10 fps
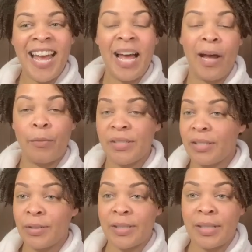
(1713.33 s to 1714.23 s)
I will
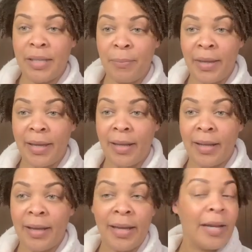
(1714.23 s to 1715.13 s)
still sleep in
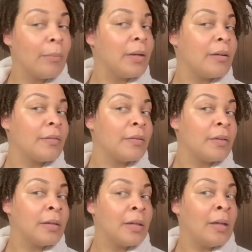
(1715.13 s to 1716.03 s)
a hair buff
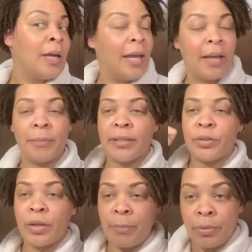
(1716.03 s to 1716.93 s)
and make
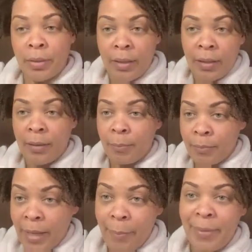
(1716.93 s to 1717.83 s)
sure I pull it up,
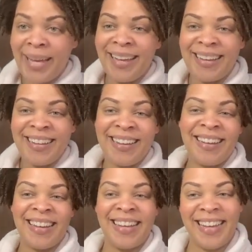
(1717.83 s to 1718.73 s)
not back,
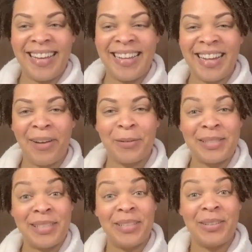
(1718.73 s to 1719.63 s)
and I will
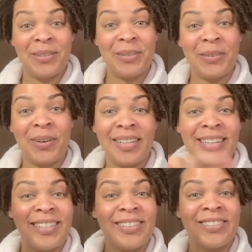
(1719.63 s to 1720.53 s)
see you on day
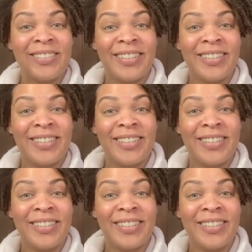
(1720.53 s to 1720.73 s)
2.